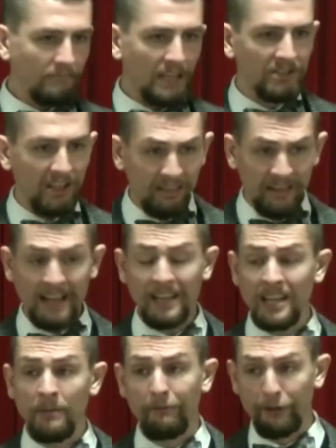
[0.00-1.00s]
to thank
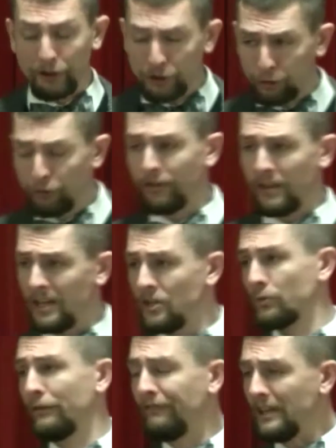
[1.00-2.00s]
Him for the truth that
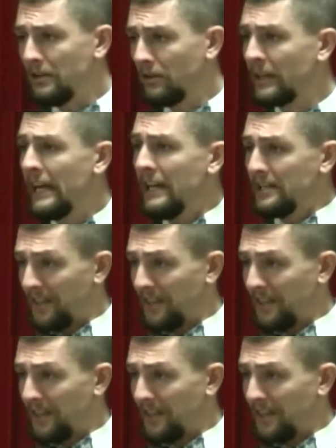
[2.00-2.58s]
He's revealed,